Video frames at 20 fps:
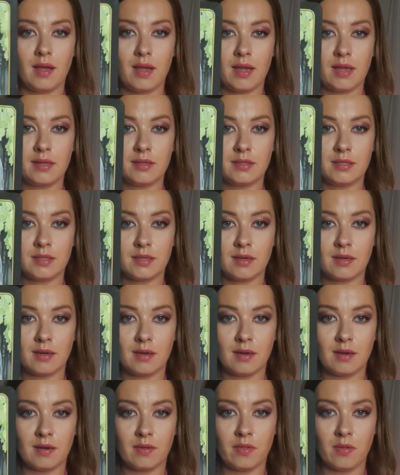And
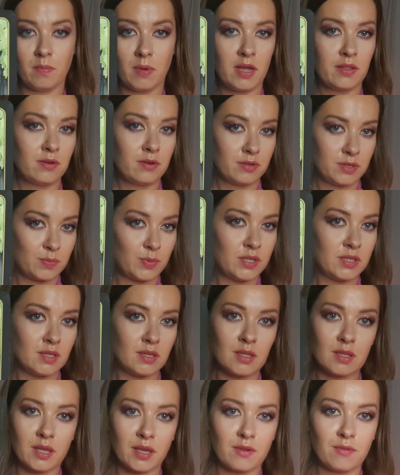the Mother is
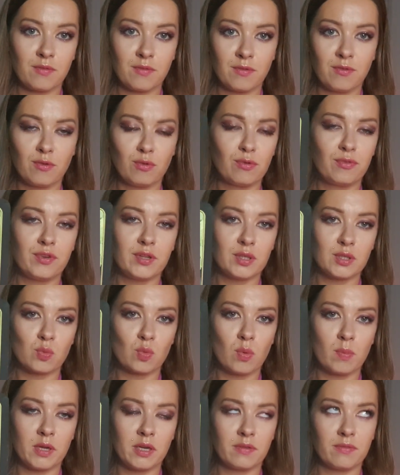basically like
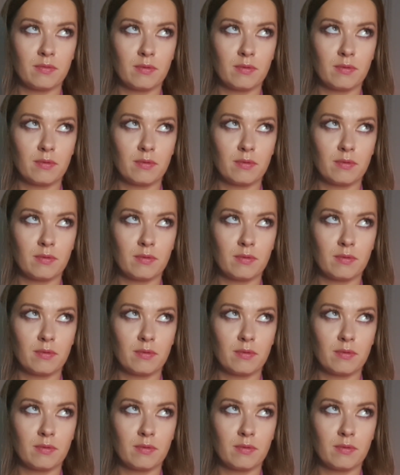fulfilled woman,